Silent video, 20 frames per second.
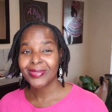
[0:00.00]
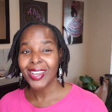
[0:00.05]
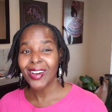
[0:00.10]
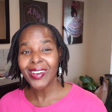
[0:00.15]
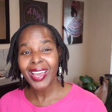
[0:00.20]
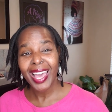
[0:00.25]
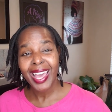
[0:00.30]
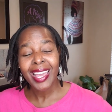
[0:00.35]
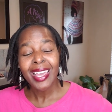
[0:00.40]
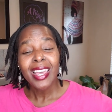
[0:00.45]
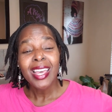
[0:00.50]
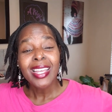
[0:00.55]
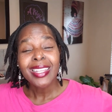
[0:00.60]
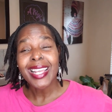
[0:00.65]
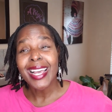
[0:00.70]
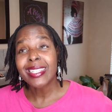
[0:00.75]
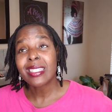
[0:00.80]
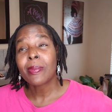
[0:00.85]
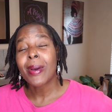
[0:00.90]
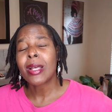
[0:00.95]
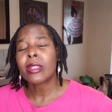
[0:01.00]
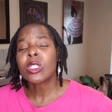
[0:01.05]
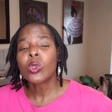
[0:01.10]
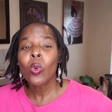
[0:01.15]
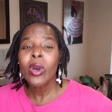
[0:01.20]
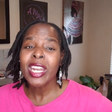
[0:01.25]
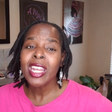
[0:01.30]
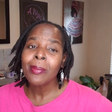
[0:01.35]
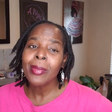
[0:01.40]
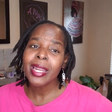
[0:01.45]
Okay? That's about
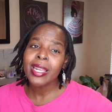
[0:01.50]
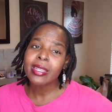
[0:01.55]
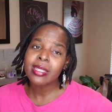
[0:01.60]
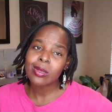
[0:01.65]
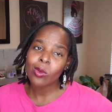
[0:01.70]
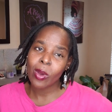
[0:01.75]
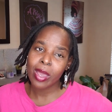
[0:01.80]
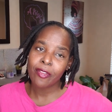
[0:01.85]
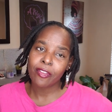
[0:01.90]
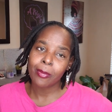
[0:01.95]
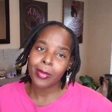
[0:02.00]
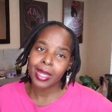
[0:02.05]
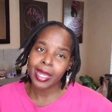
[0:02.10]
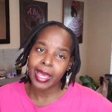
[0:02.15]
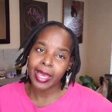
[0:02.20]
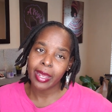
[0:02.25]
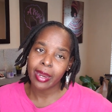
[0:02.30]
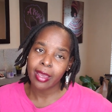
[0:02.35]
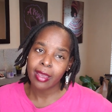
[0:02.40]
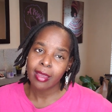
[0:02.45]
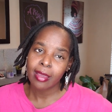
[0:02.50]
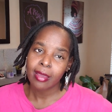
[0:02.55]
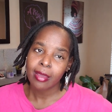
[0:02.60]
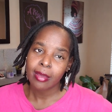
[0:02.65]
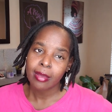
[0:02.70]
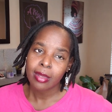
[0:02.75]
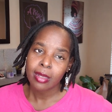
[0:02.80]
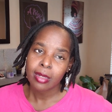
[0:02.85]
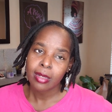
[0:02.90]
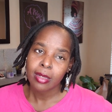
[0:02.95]
twenty minutes away from Atlanta.
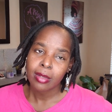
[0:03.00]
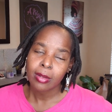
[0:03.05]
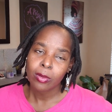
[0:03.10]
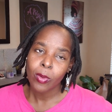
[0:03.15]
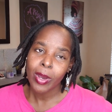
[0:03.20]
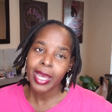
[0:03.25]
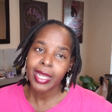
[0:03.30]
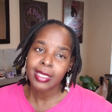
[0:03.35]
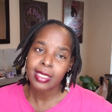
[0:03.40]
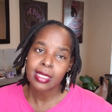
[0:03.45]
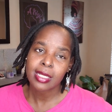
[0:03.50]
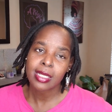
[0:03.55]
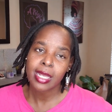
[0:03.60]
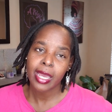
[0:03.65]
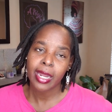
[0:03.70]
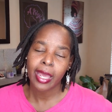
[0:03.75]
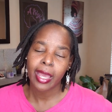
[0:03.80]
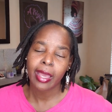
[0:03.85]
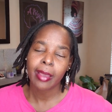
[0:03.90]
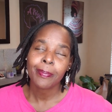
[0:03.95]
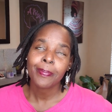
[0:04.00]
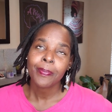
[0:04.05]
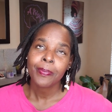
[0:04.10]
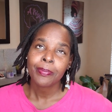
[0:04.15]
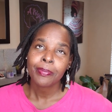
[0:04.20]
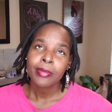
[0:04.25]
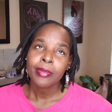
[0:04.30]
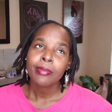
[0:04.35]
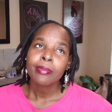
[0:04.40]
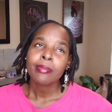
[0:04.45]
Why I just say that?
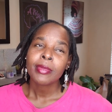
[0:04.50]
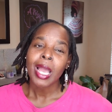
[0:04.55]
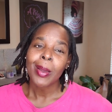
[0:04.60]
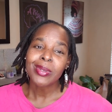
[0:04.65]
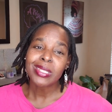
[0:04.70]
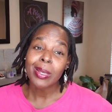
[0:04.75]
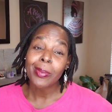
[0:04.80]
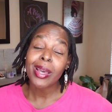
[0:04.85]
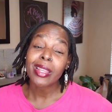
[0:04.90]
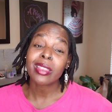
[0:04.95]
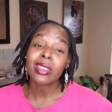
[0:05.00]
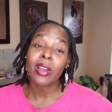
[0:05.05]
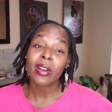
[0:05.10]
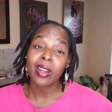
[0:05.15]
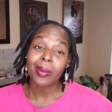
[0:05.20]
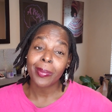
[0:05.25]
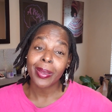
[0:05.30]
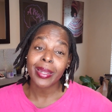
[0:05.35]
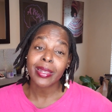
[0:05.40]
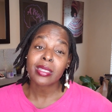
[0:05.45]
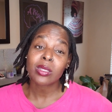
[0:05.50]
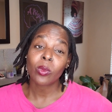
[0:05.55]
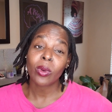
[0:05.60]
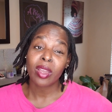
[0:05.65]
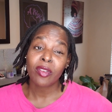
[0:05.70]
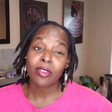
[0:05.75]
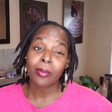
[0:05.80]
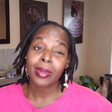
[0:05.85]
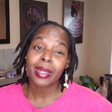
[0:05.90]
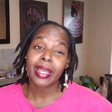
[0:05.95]
I want to say about thirty minutes
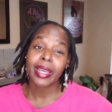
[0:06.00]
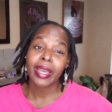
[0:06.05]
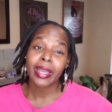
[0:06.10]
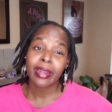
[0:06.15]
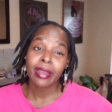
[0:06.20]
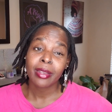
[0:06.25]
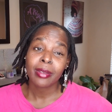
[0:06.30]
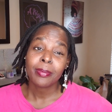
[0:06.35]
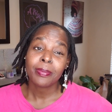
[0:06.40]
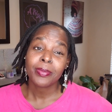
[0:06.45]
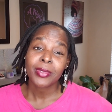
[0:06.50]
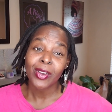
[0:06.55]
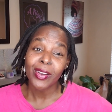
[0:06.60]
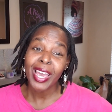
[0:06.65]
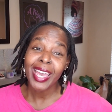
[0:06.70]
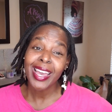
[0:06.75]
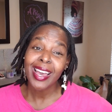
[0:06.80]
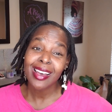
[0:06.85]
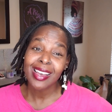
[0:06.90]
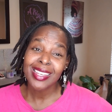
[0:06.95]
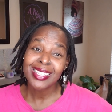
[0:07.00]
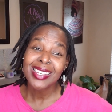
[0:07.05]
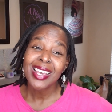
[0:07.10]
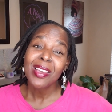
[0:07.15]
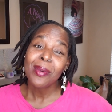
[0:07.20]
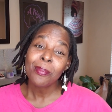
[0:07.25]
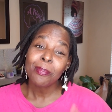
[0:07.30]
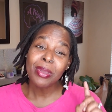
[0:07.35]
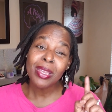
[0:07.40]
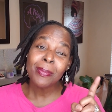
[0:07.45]
away from Atlanta. Okay, guys?
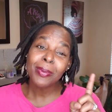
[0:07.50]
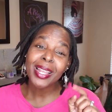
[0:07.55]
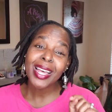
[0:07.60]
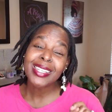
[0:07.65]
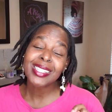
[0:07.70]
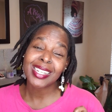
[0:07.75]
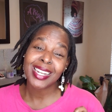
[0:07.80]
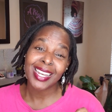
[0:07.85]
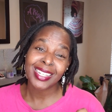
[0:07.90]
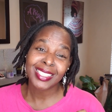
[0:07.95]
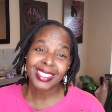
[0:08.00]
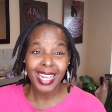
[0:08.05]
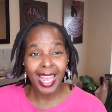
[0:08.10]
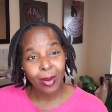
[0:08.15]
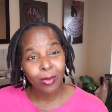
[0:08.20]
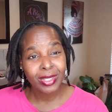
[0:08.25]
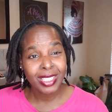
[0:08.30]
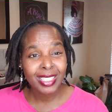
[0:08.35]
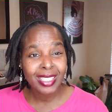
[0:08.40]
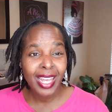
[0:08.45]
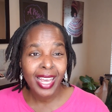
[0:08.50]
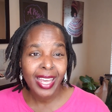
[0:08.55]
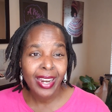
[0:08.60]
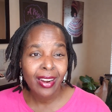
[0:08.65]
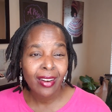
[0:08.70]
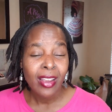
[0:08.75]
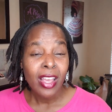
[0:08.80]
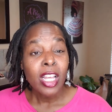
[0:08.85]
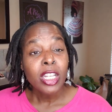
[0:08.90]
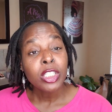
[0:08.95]
Be blessed, and I'll chat with you
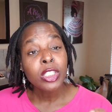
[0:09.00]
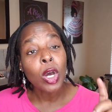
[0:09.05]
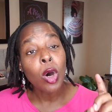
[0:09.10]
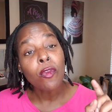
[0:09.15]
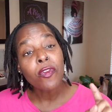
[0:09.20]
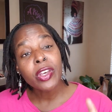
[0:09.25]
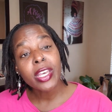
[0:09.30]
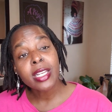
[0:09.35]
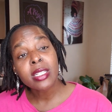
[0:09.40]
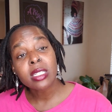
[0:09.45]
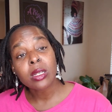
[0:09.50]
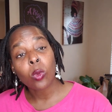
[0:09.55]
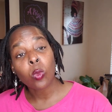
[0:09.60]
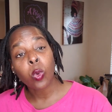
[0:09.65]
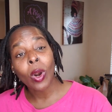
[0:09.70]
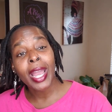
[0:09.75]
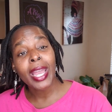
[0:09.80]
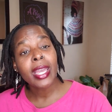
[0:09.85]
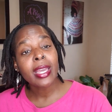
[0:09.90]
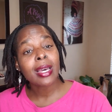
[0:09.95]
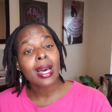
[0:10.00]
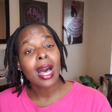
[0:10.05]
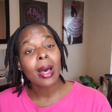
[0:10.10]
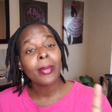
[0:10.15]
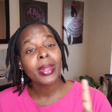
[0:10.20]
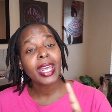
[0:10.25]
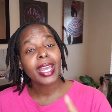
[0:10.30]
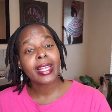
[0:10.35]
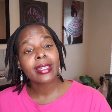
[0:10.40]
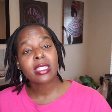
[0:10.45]
later. Don't forget to rate,
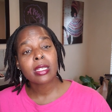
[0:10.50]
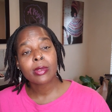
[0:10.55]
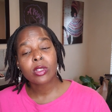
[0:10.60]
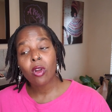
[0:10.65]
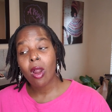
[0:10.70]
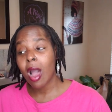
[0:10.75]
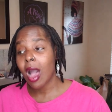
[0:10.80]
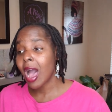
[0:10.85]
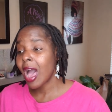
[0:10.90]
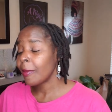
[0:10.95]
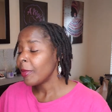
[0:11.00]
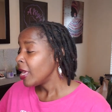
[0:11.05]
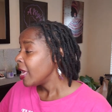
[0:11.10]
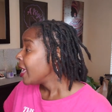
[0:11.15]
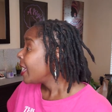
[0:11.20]
comment, and subscribe.